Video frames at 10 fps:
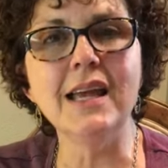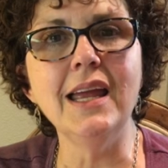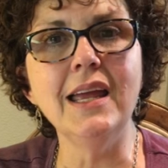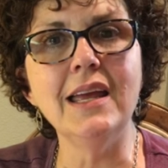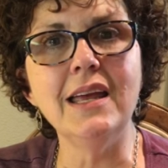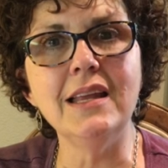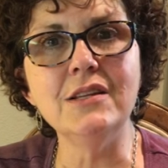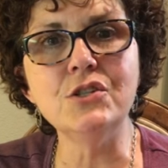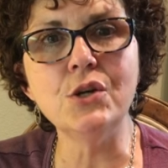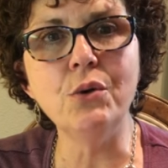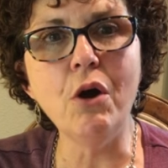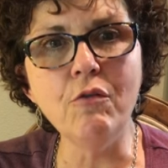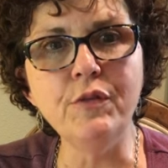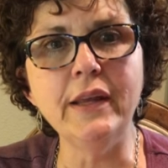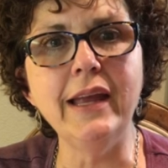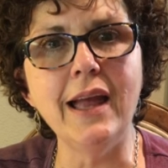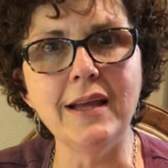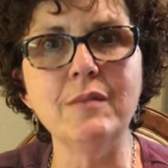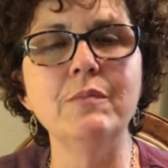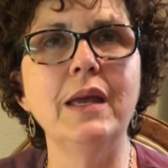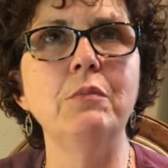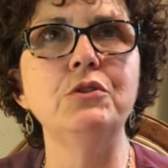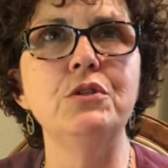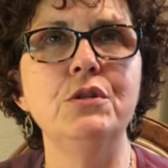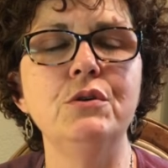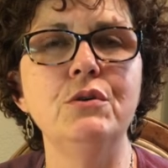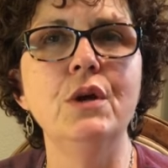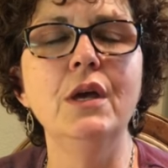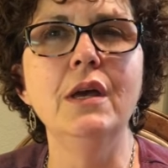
And so hopefully I can be able to